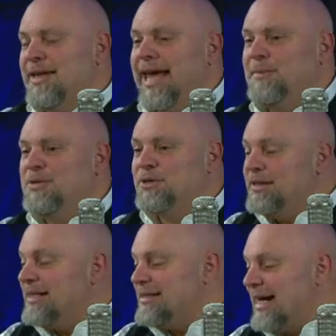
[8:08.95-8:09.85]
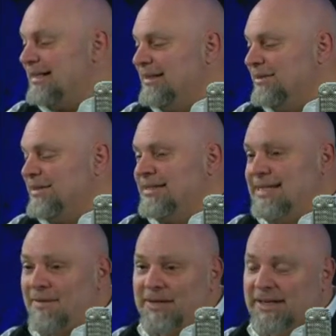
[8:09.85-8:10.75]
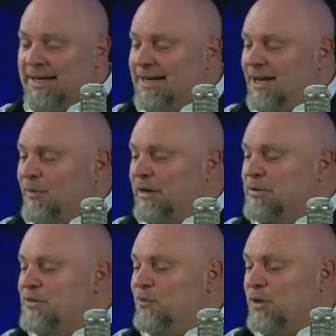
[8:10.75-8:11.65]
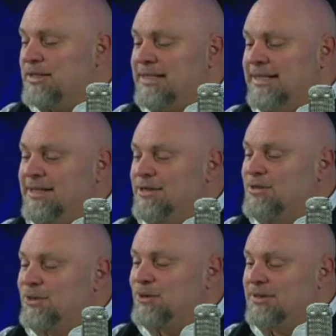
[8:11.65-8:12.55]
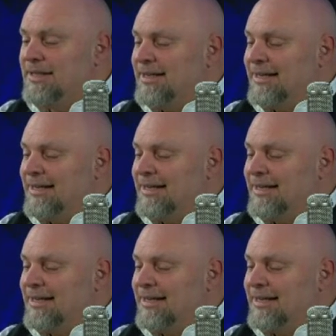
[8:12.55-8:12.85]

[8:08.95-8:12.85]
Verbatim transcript: came as early as 1937 when he was 14 years old.